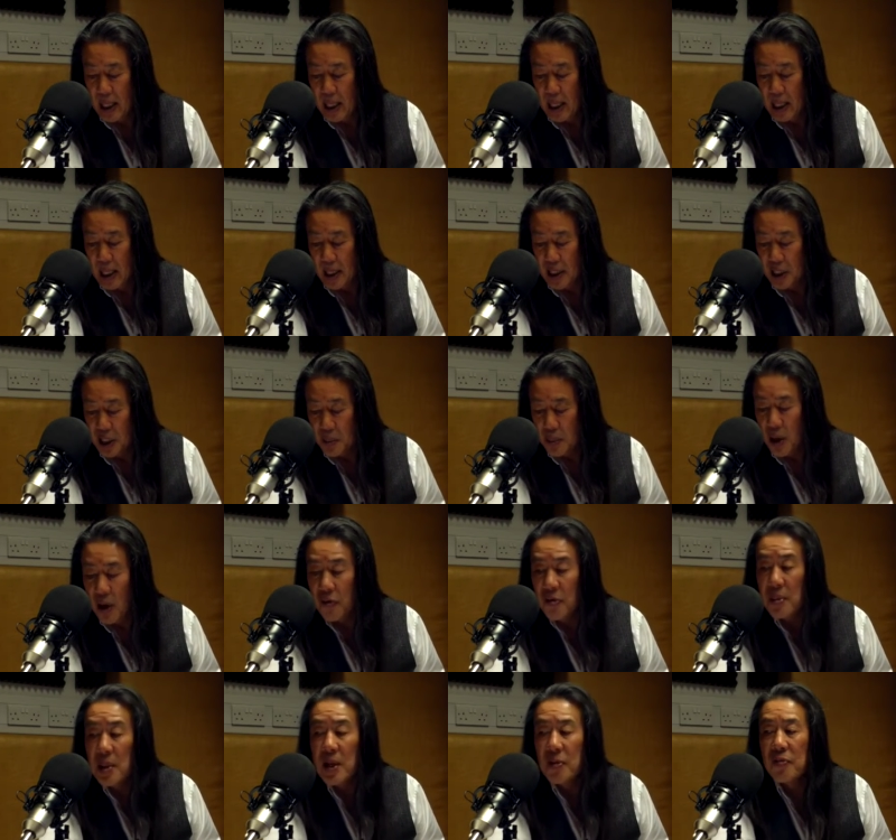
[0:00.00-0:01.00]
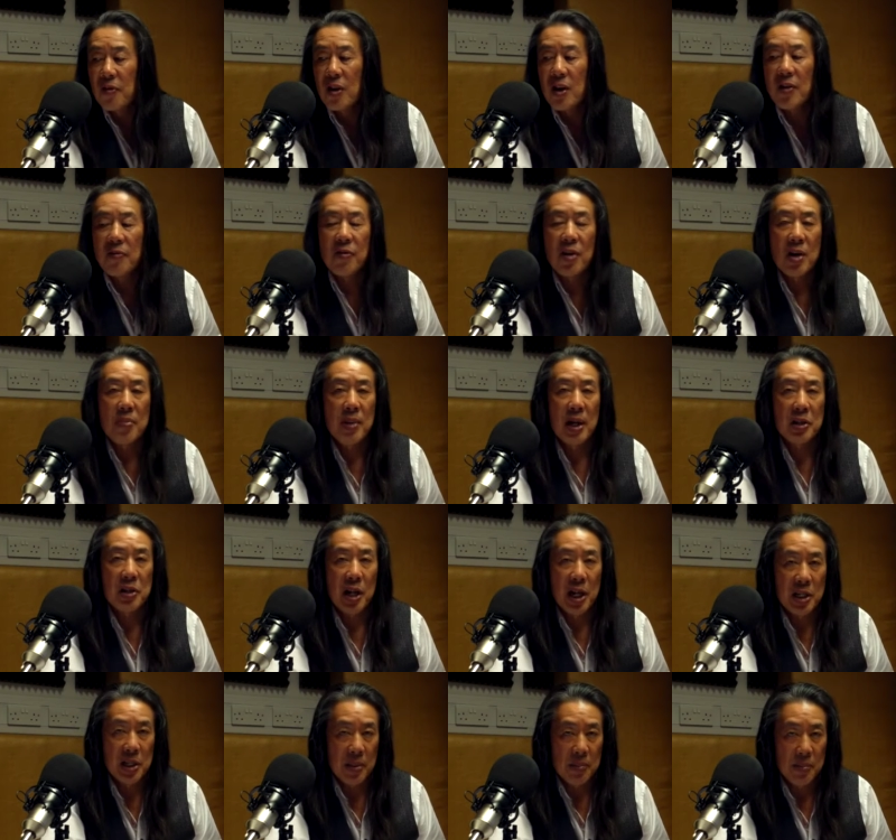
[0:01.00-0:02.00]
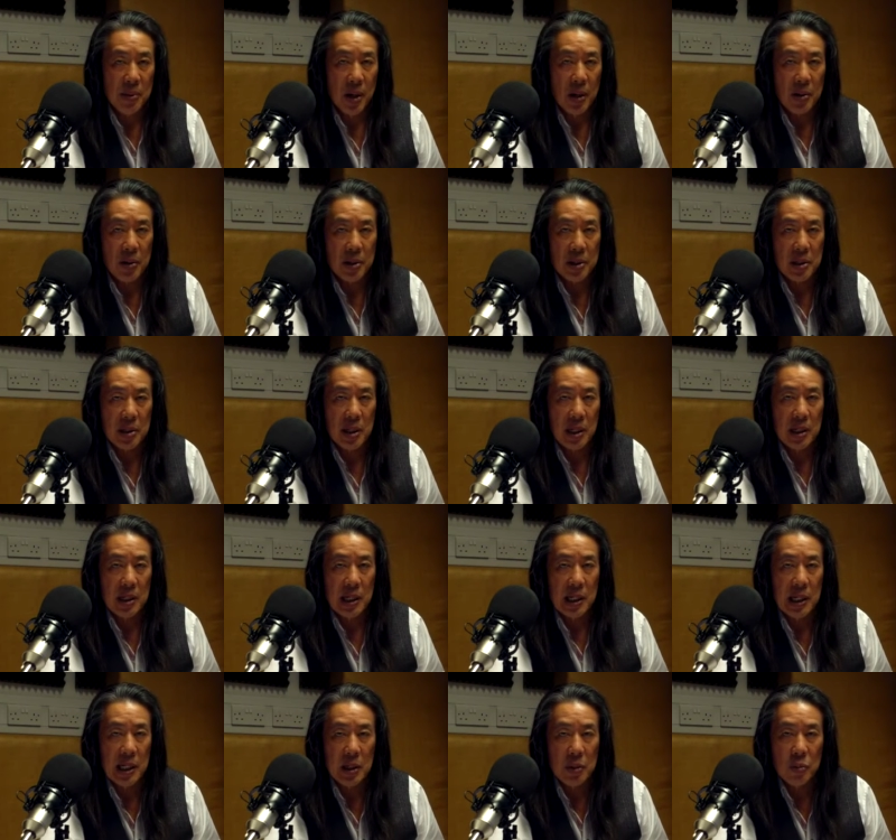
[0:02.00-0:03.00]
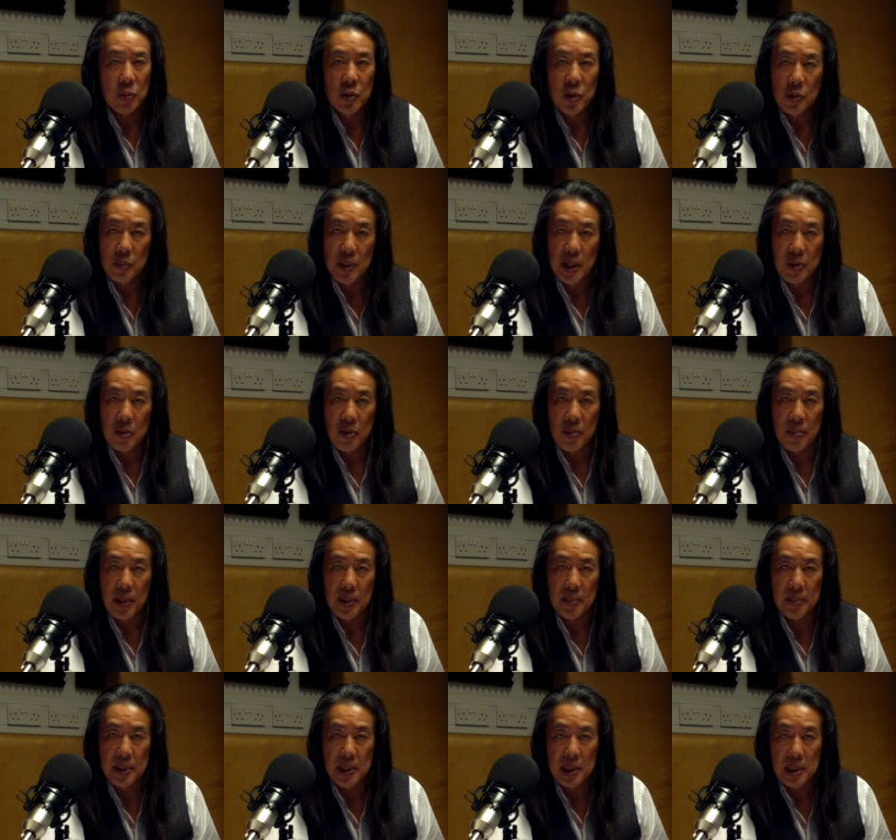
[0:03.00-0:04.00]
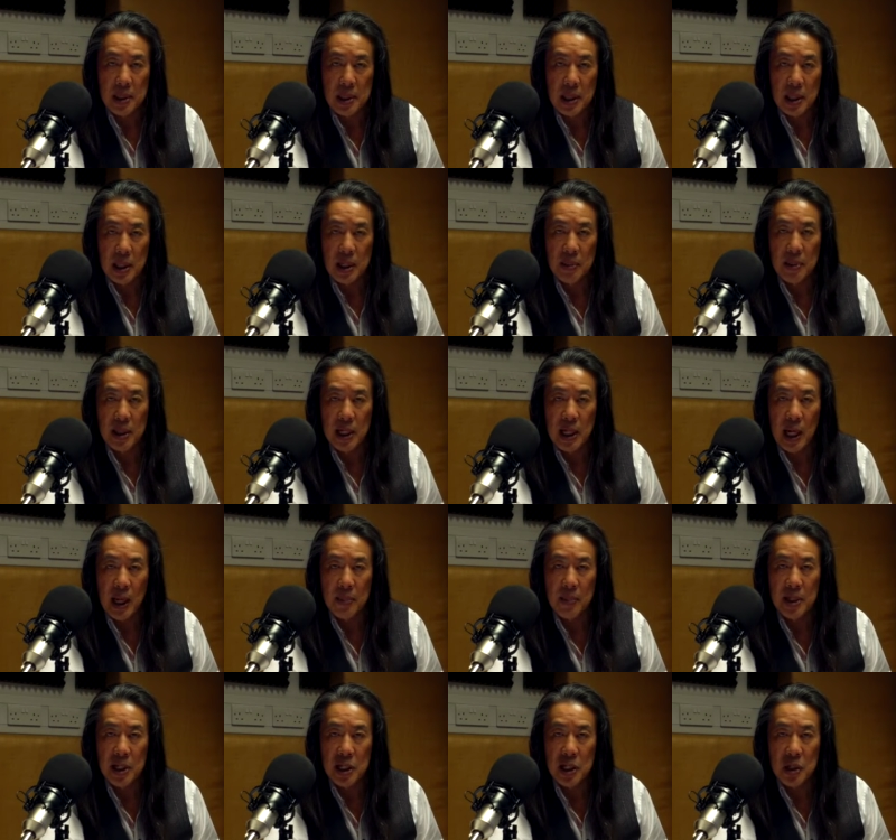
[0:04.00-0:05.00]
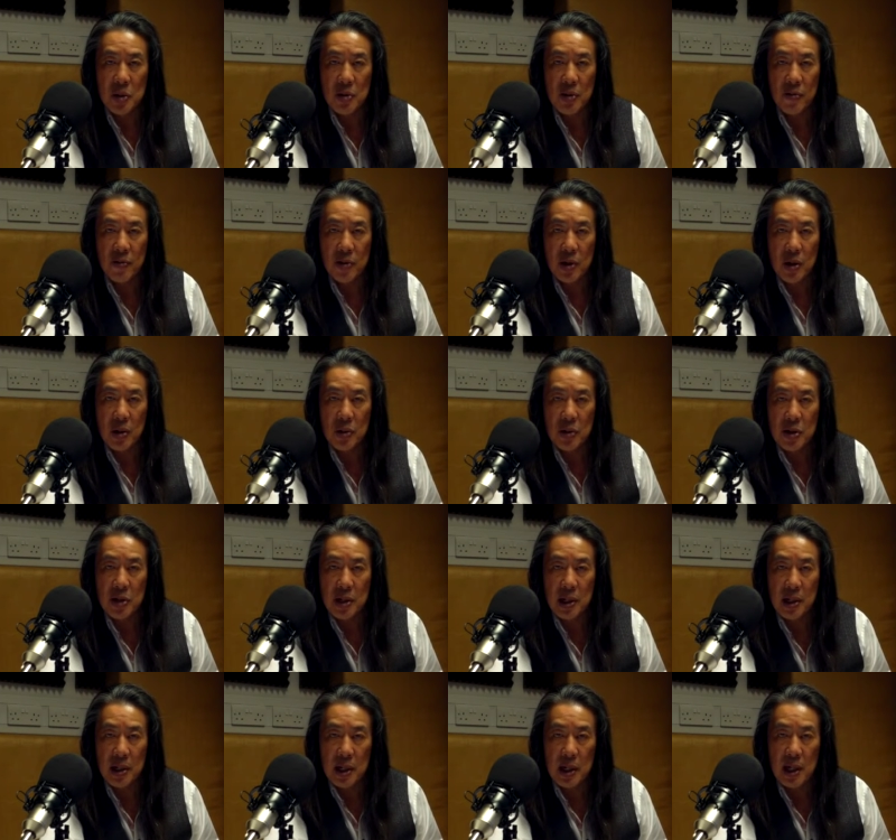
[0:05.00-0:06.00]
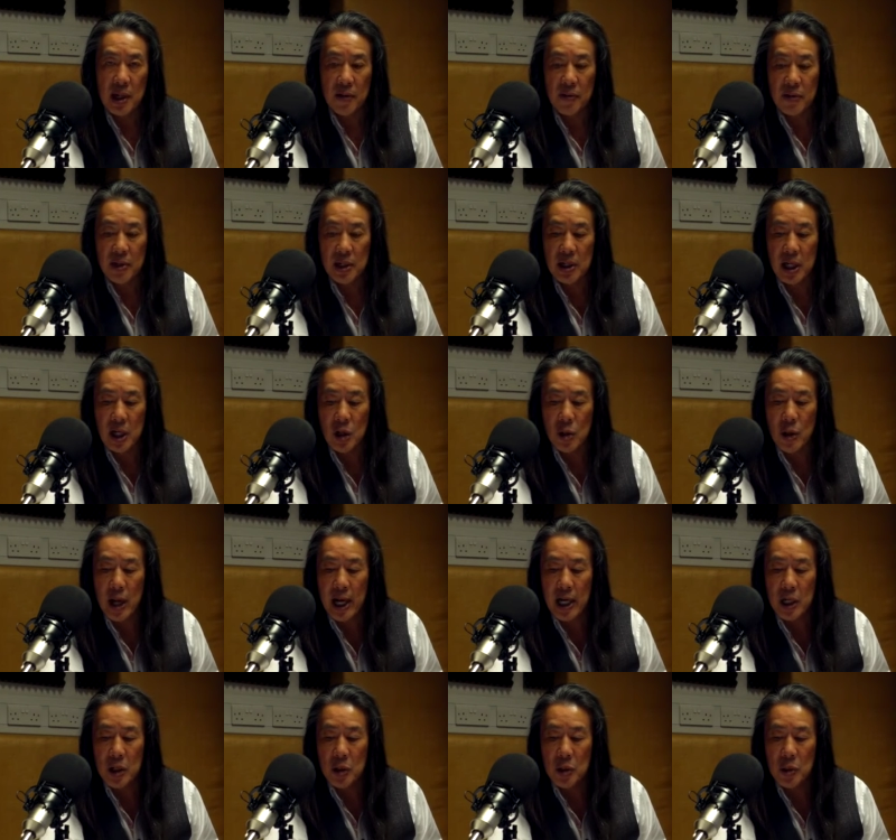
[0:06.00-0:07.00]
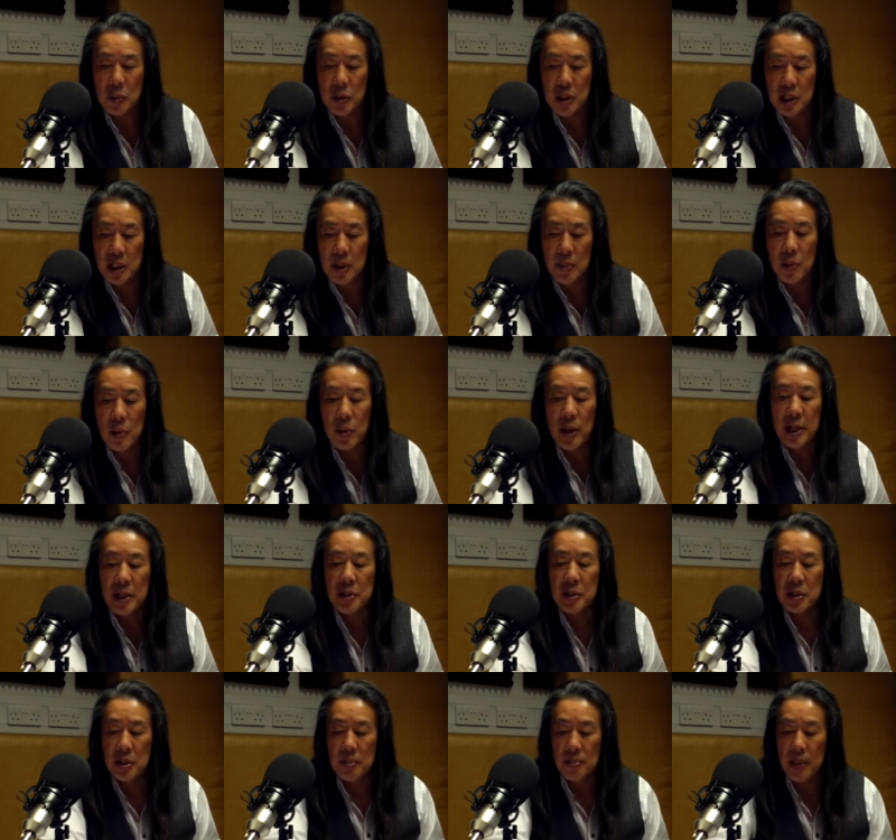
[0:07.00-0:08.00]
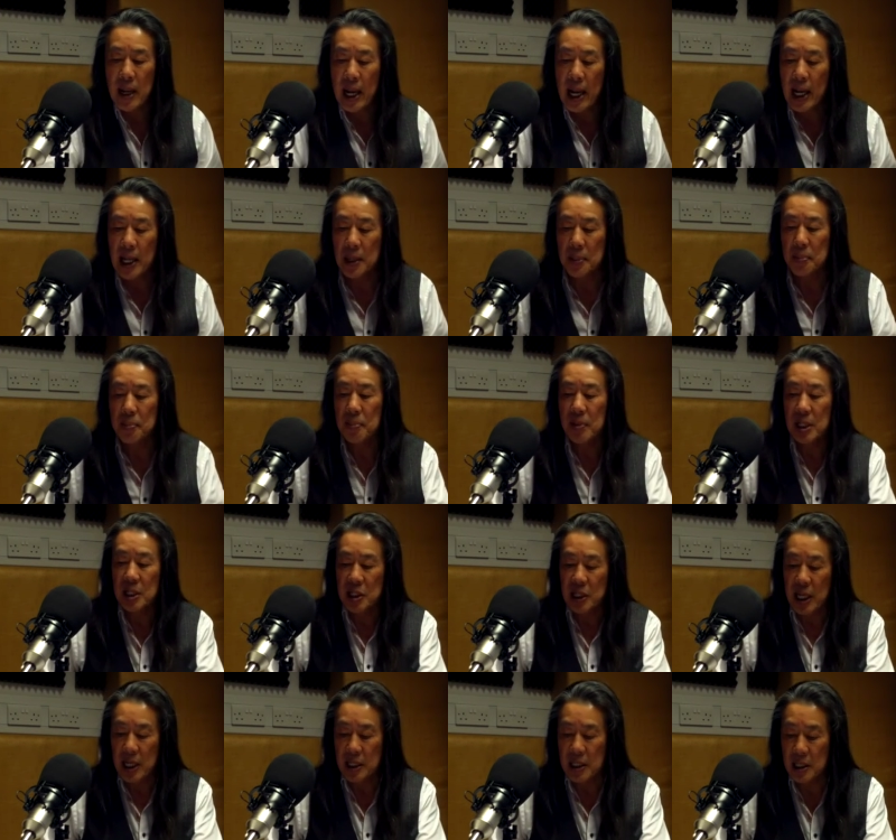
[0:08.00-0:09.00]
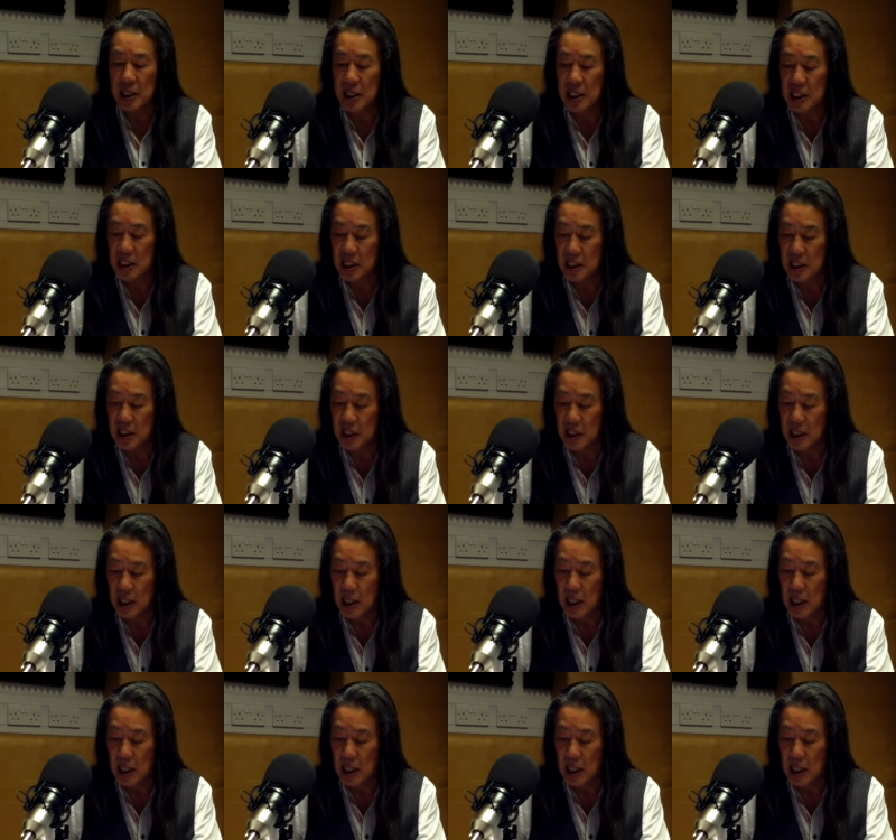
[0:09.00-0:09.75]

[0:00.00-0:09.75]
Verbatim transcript: And it's probably very, very much as a poet that he will be remembered. He became Minister of Culture after Nicaragua was liberated by the Sandinistas.